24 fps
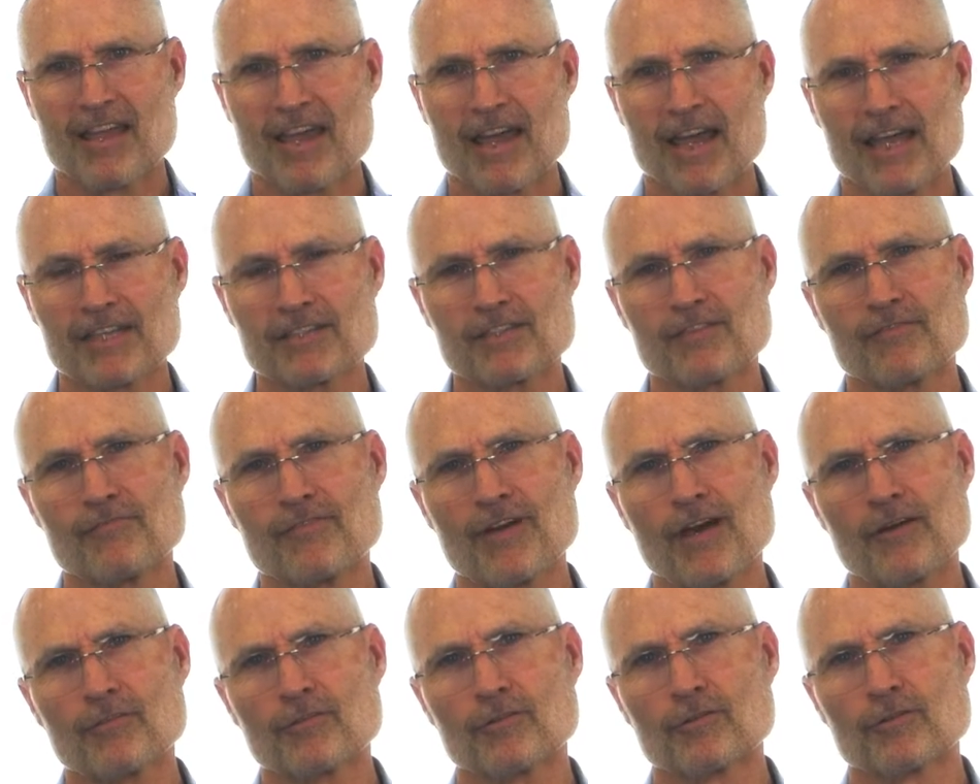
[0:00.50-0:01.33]
As the
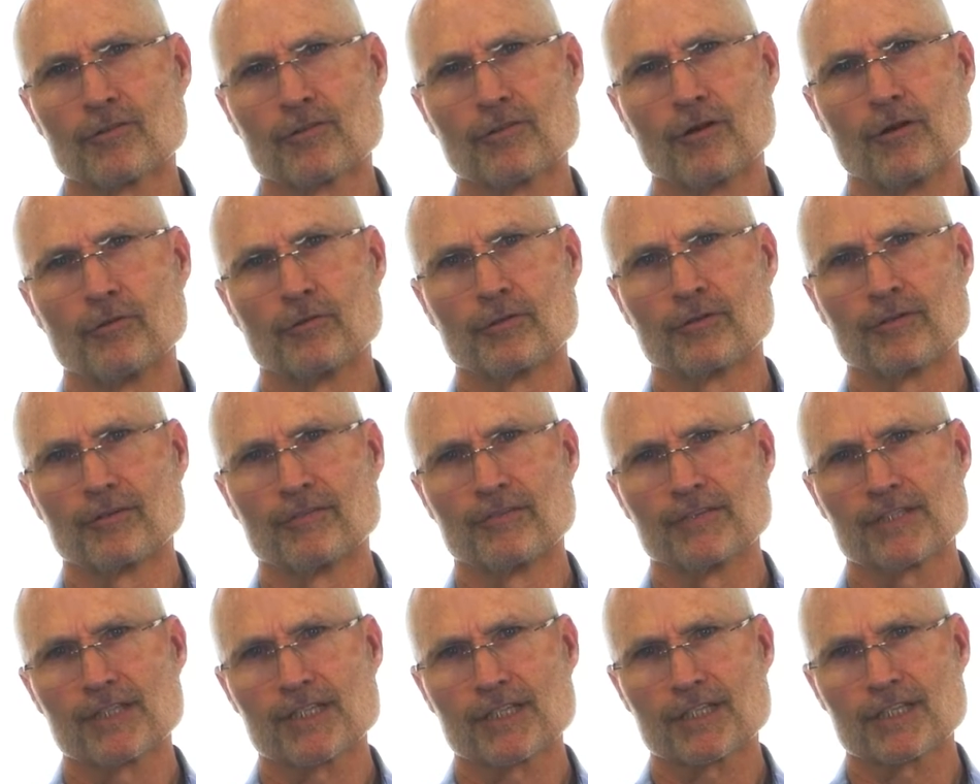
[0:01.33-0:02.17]
founder or owner of
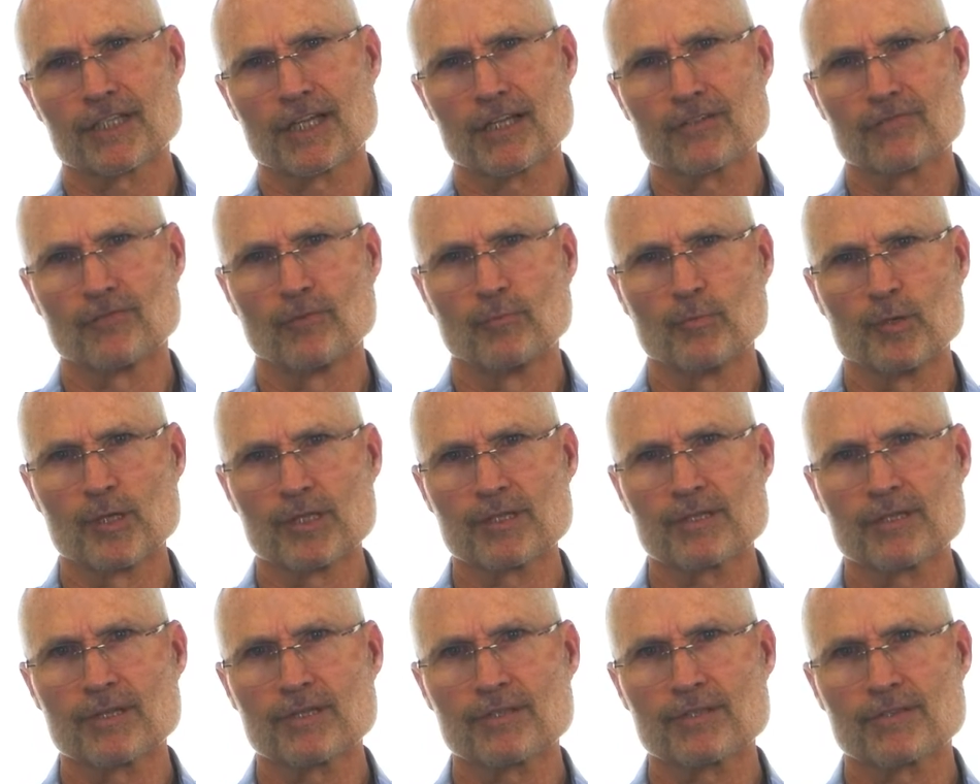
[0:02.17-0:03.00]
a successful
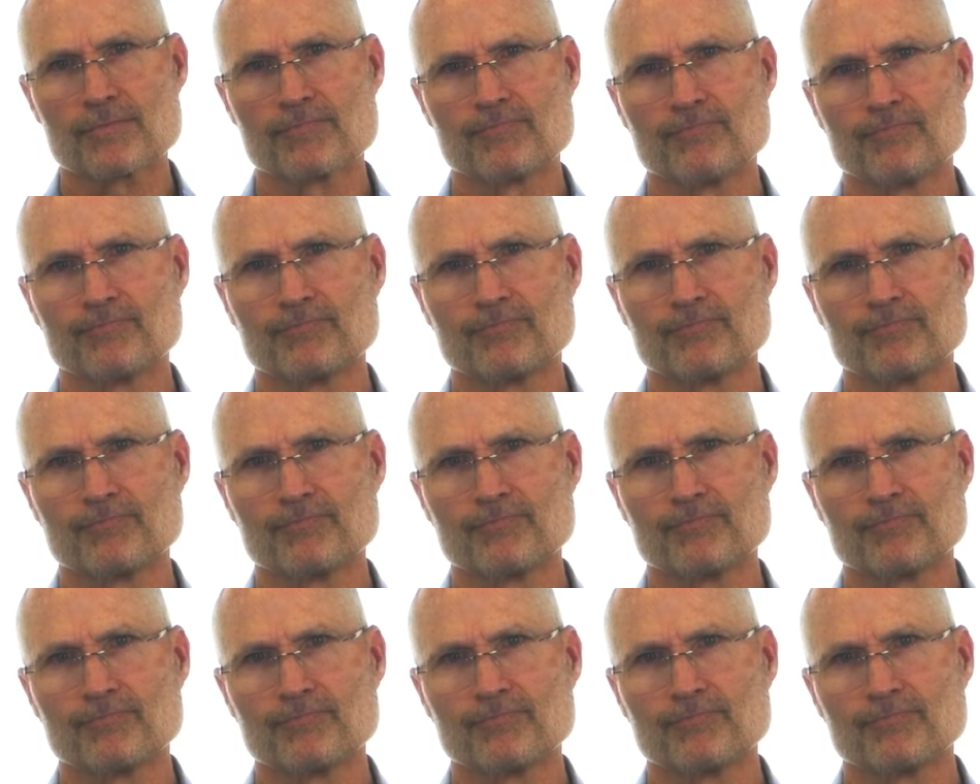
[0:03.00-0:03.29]
business,